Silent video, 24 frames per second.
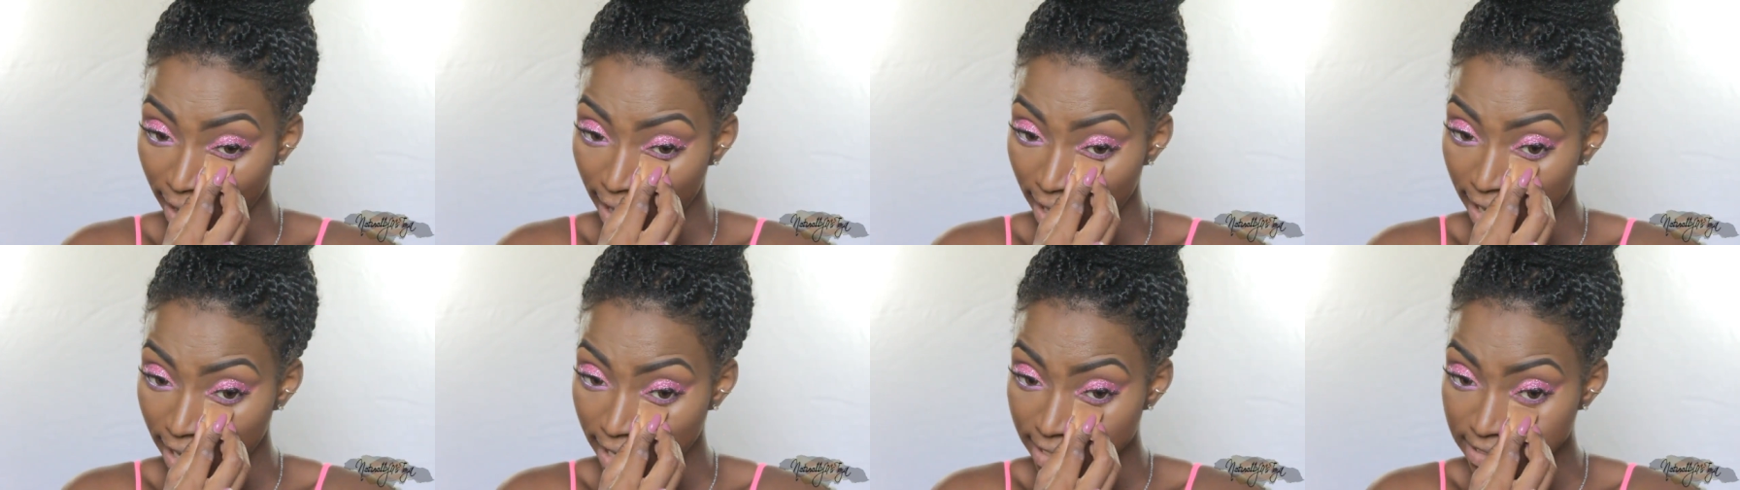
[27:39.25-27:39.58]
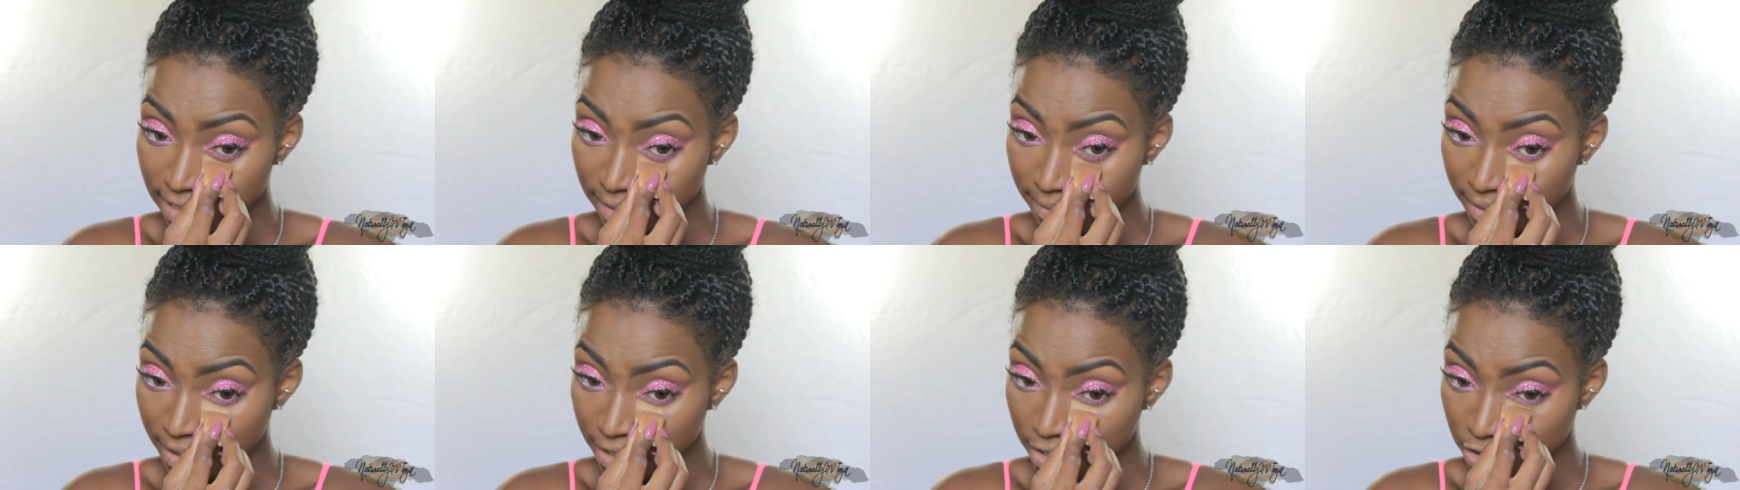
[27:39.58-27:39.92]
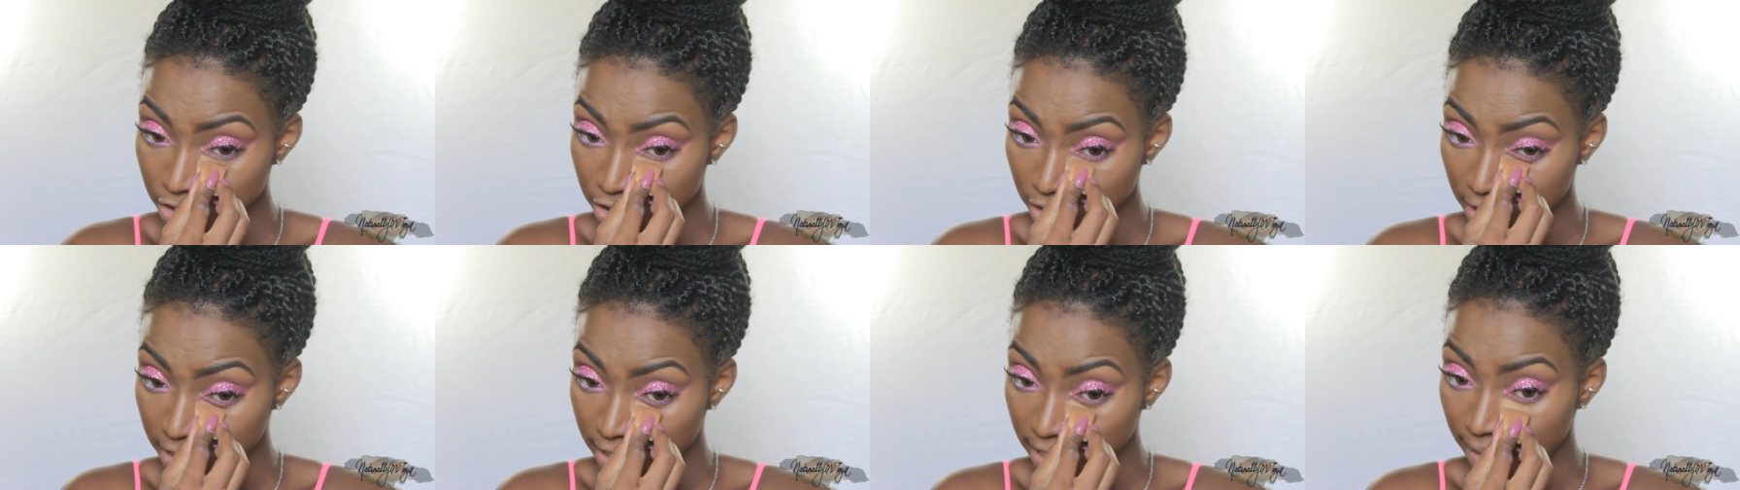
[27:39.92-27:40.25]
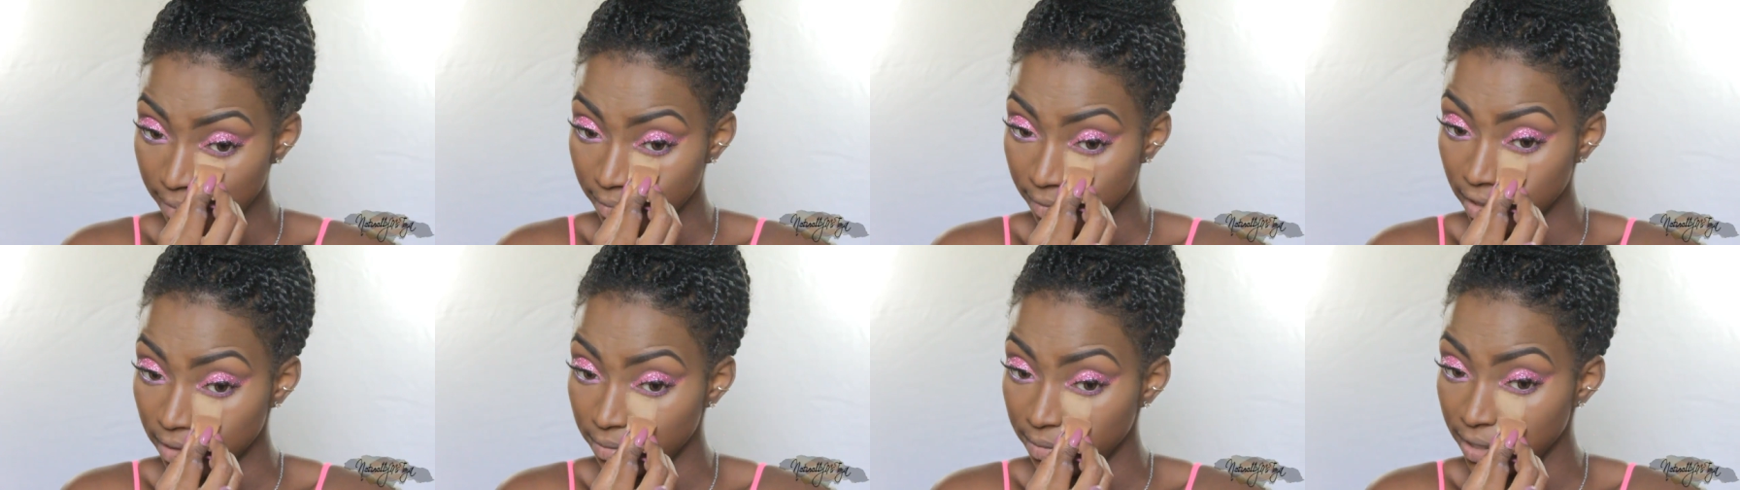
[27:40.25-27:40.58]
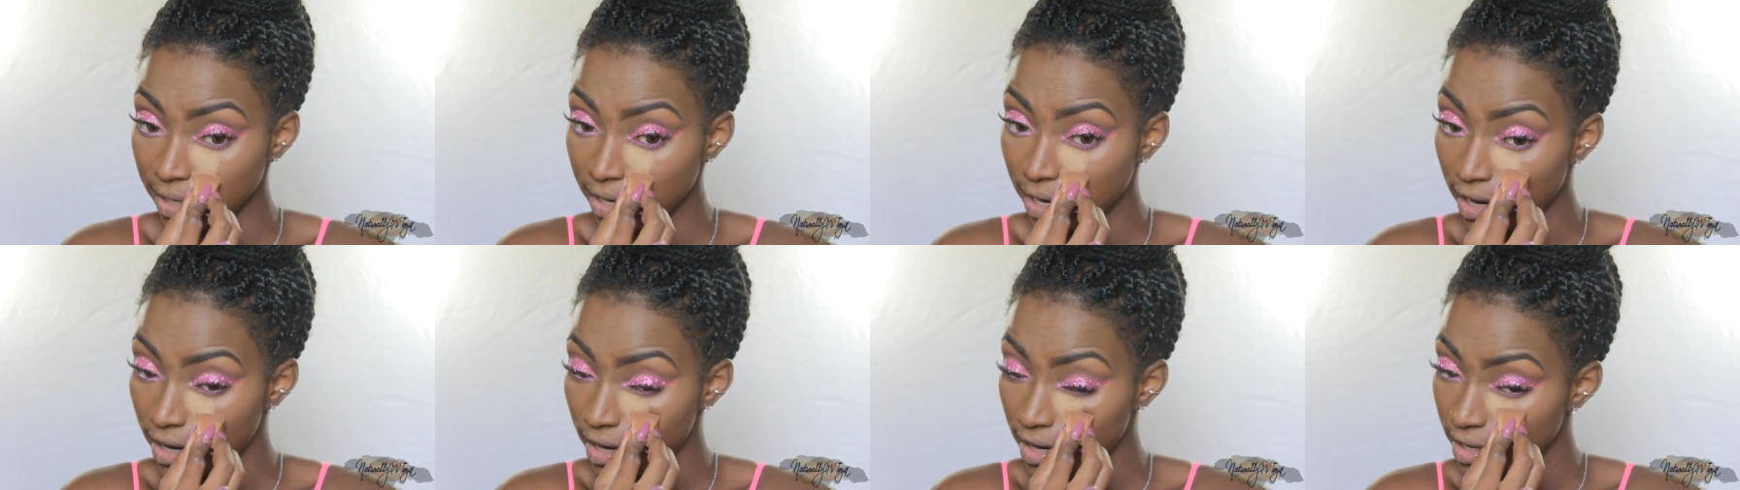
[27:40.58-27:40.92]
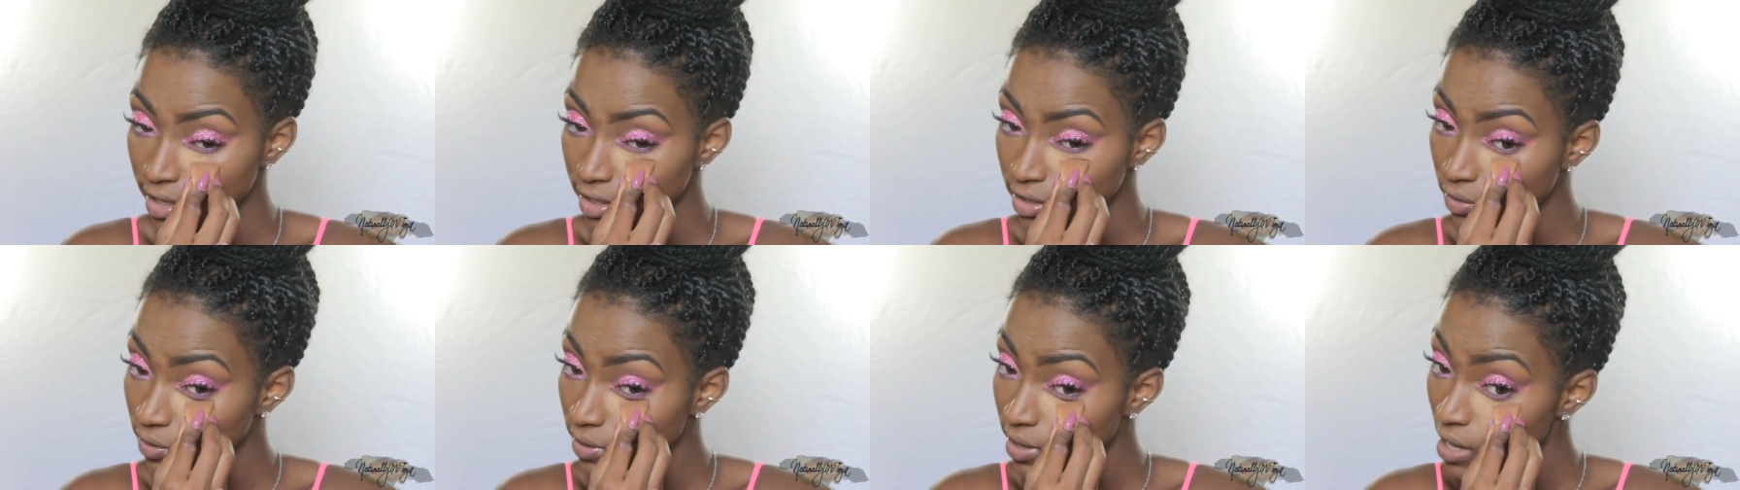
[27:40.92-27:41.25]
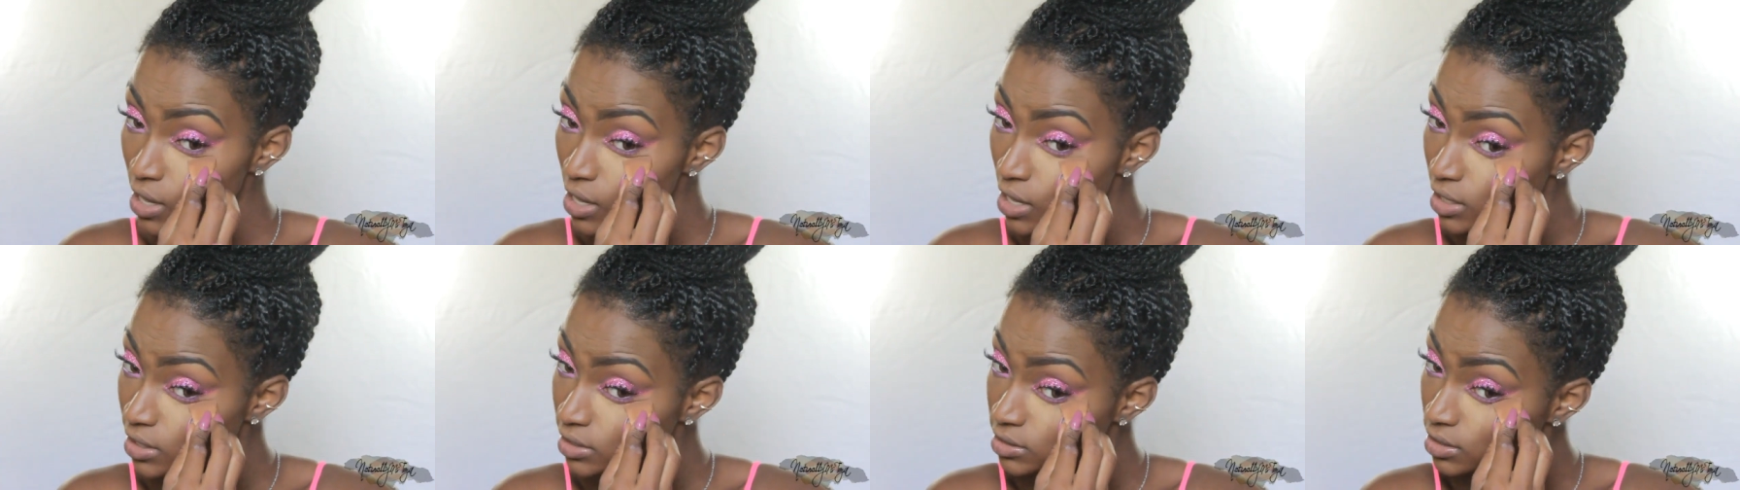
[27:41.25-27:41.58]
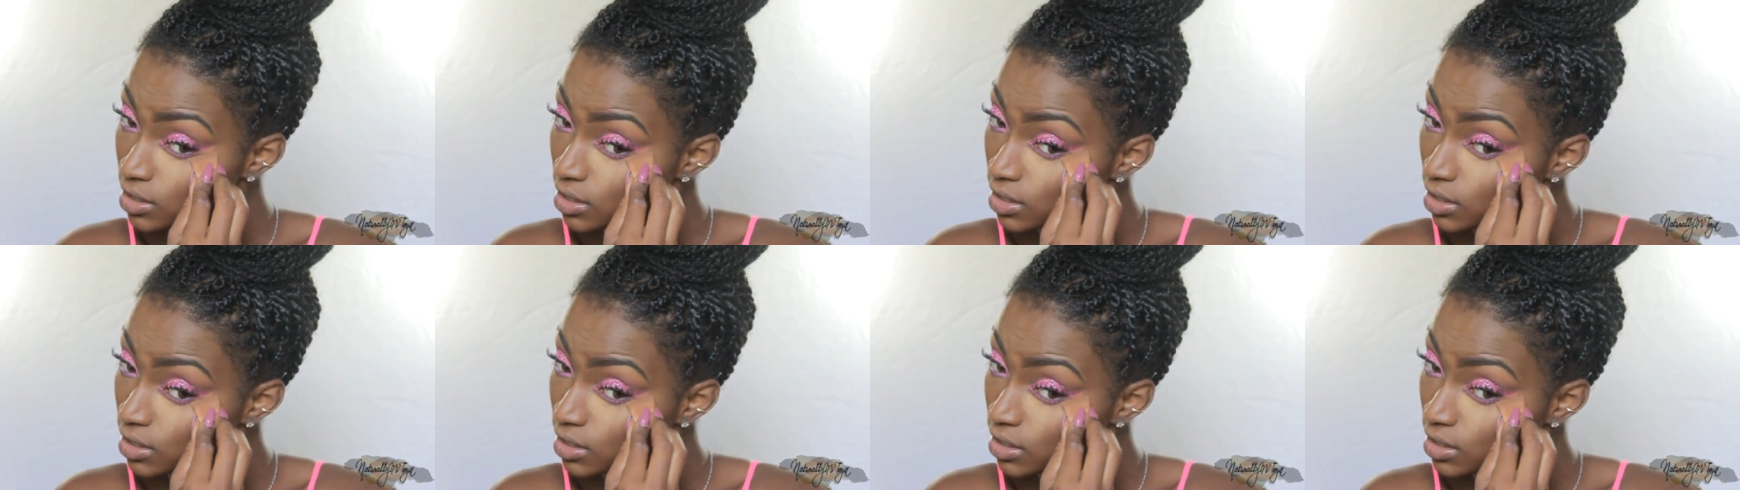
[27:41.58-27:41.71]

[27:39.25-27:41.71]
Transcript: And as I mentioned, I'm going to be calling you guys